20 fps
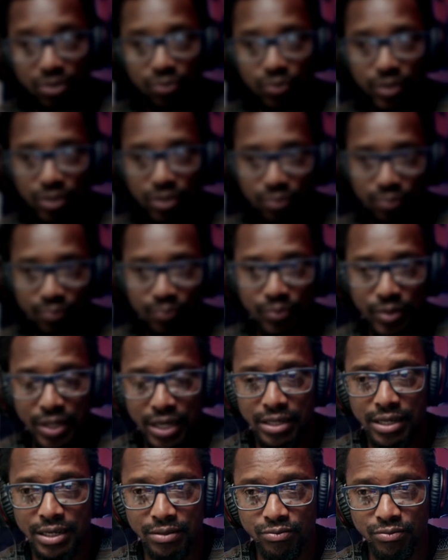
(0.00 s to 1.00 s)
which
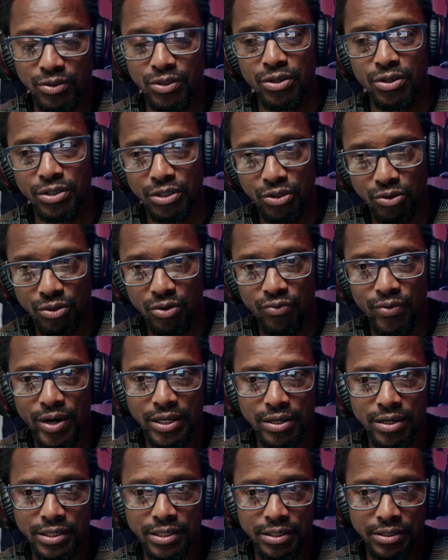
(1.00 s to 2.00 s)
then turned into a red
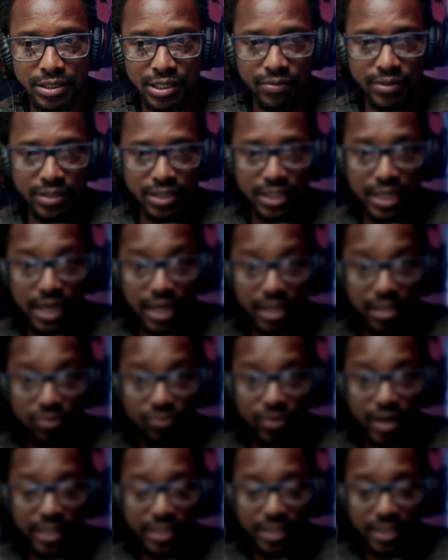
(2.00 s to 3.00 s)
card that was given to Declan
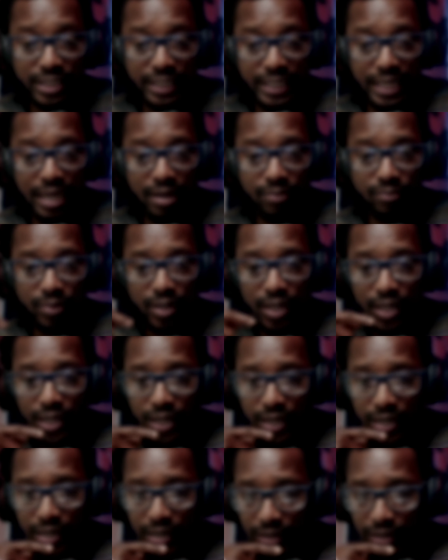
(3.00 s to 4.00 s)
Rice in the game
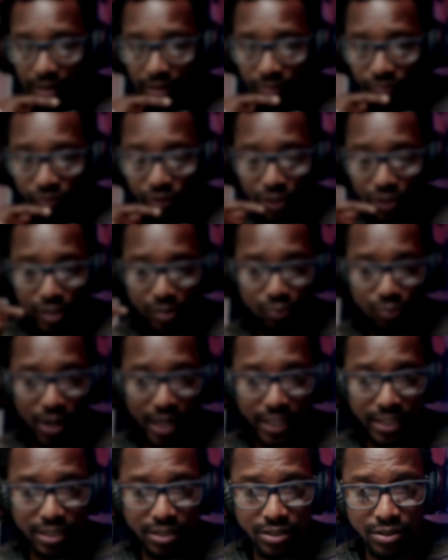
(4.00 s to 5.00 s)
versus
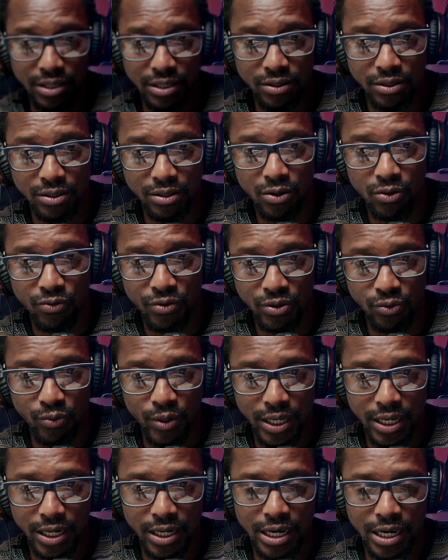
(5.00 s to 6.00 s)
Brighton over the weekend.